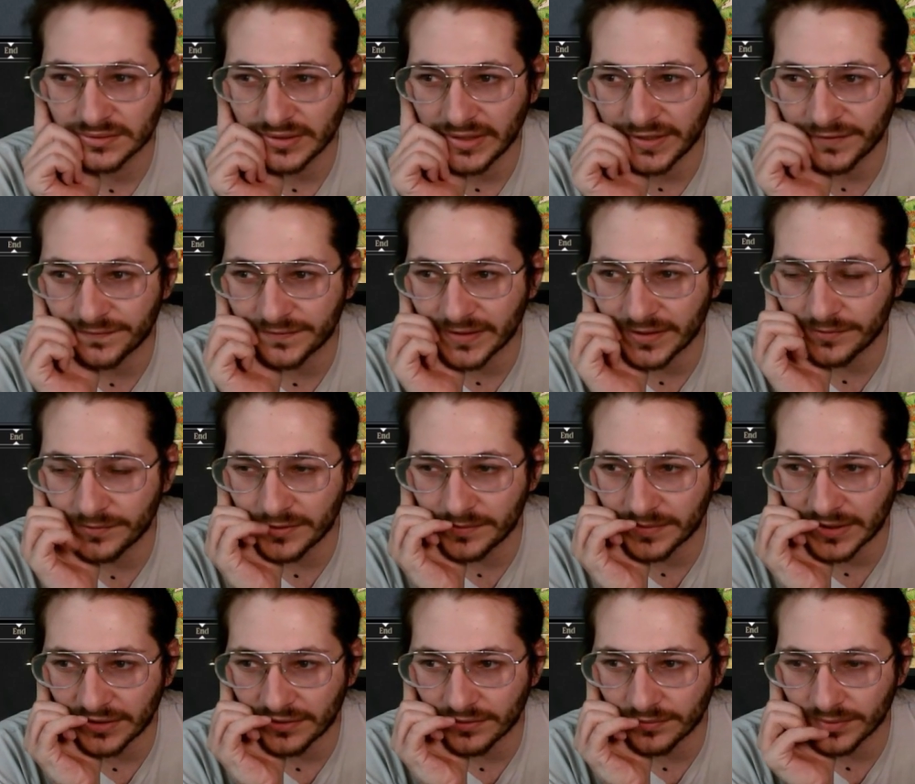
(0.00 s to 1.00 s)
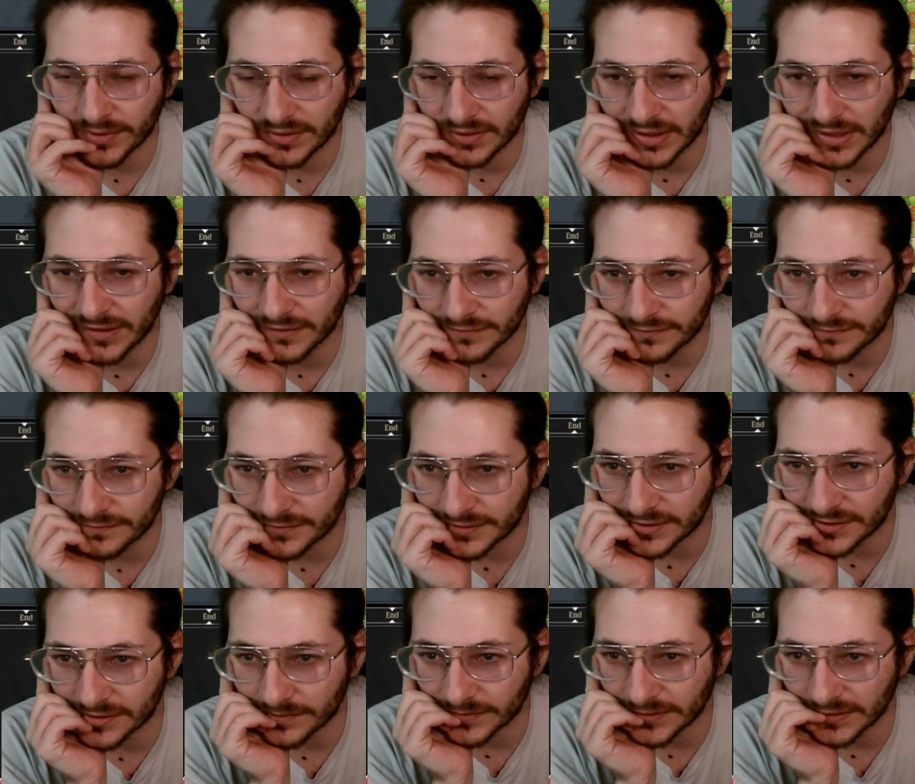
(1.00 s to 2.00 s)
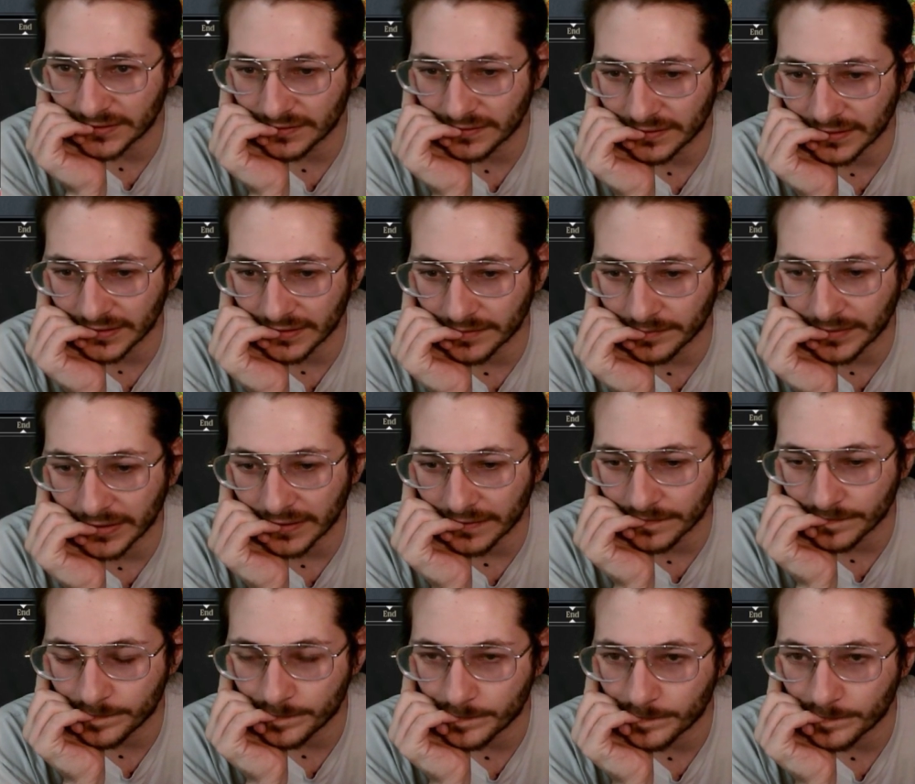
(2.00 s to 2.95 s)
if they win by 3 life, it's something to think about.